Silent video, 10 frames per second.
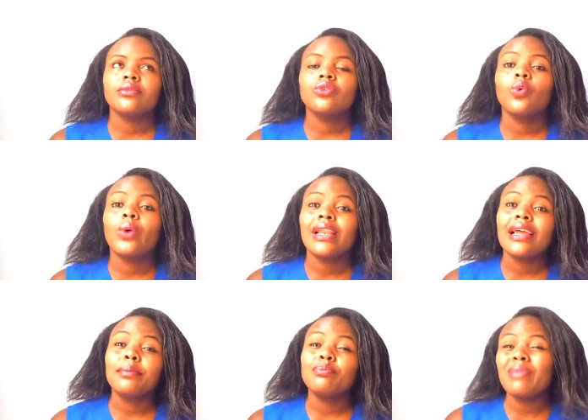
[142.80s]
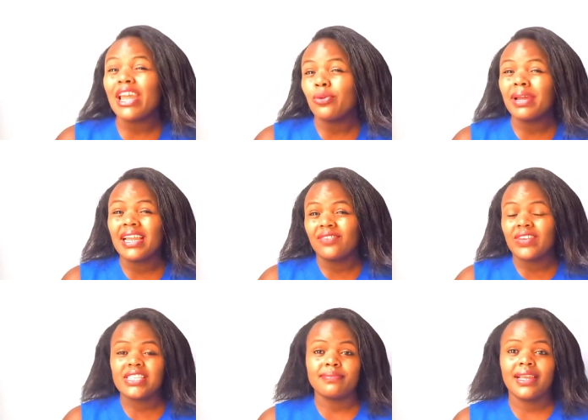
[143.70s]
so when I normally
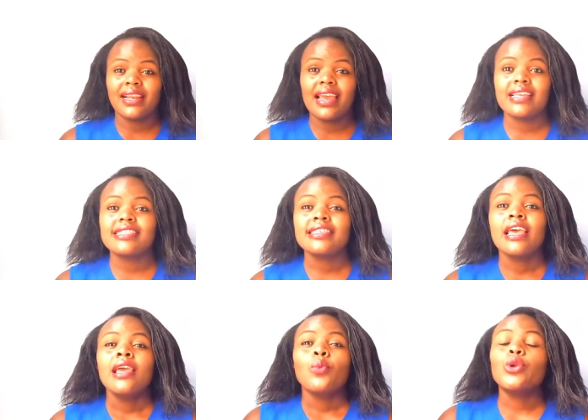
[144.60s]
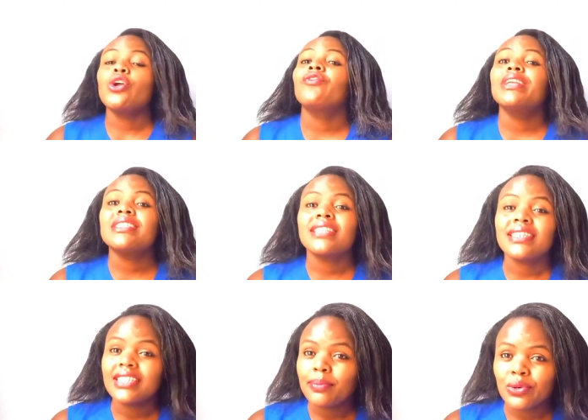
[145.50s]
advise my clients when you've already
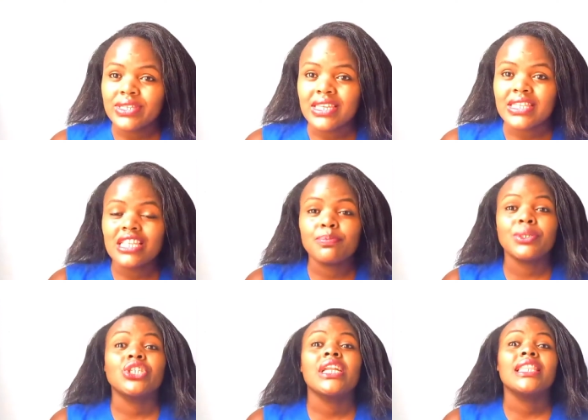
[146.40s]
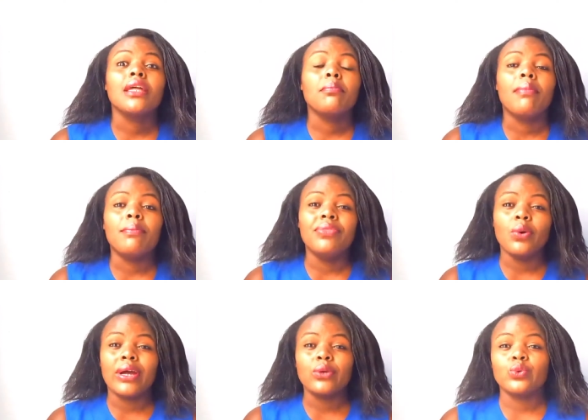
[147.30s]
started the process, especially the
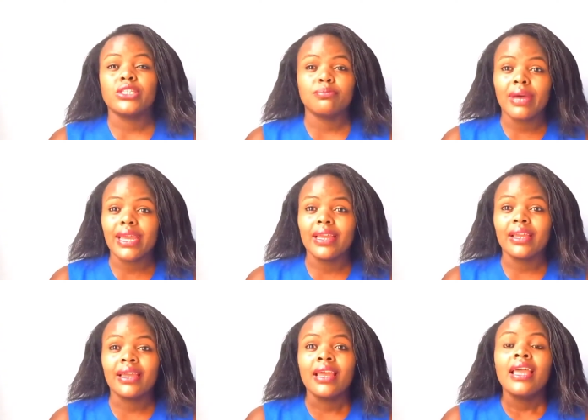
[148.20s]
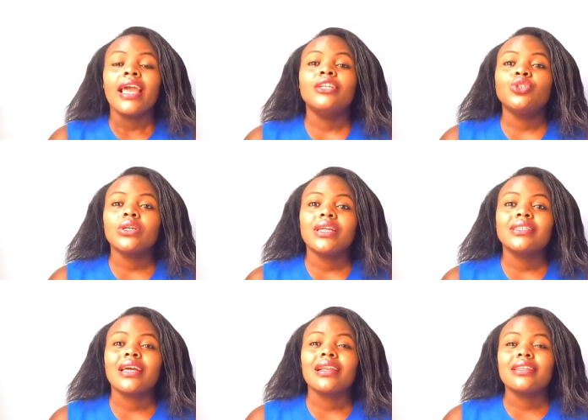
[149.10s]
the one who is buying, ensure
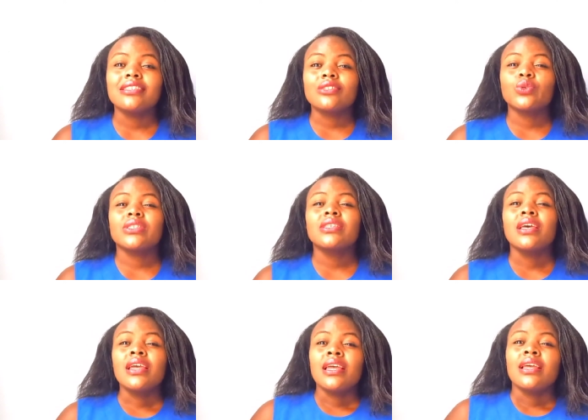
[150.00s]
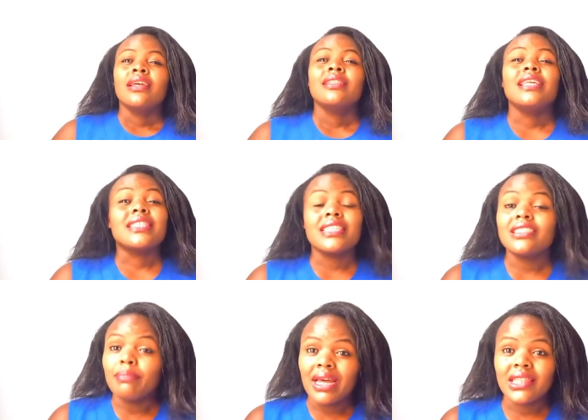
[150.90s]
that at least because they
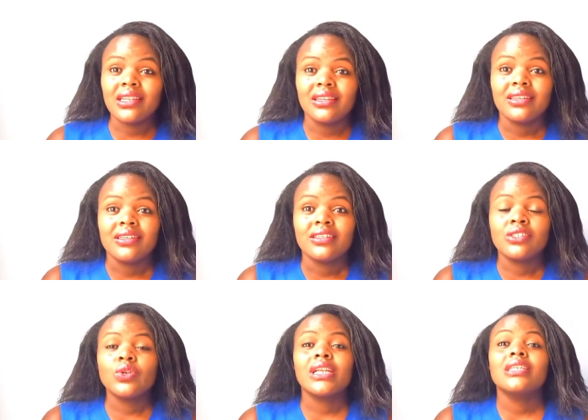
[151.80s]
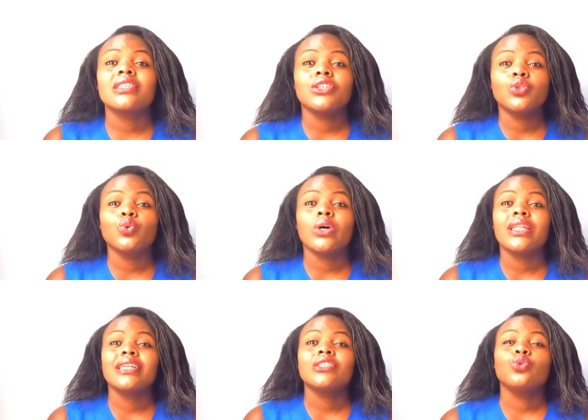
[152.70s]
sit monthly, so at least ensure
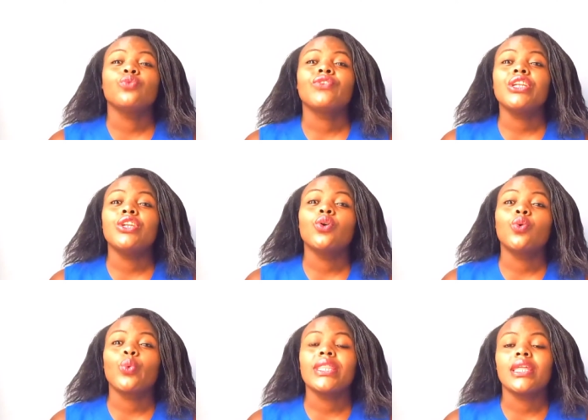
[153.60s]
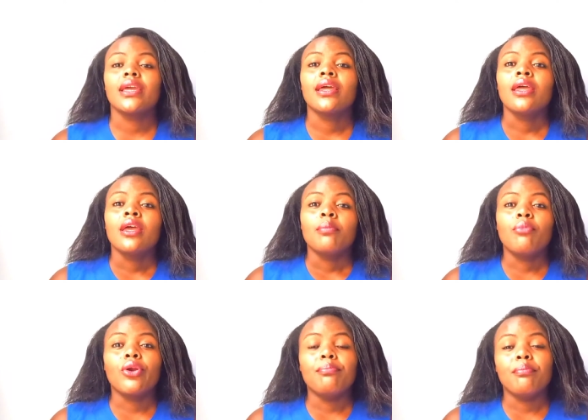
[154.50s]
that you've already known when the
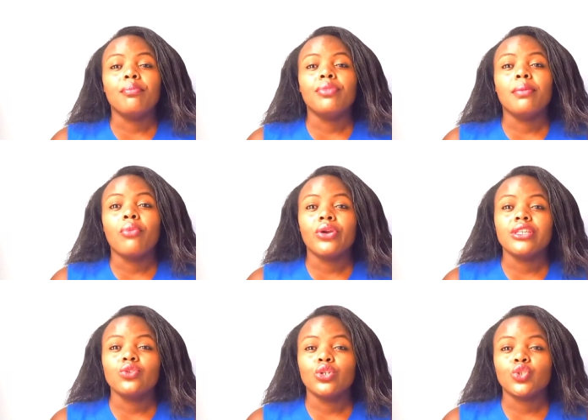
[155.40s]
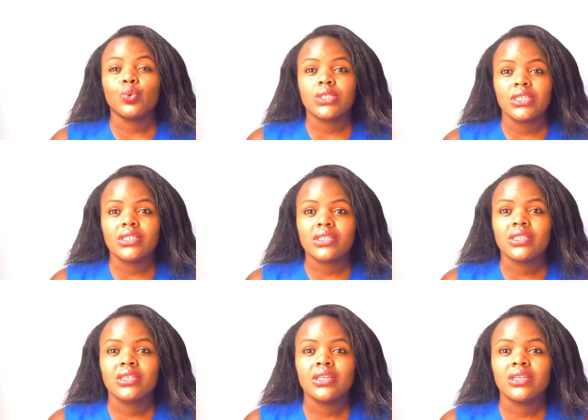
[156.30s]
board the board is going to sit.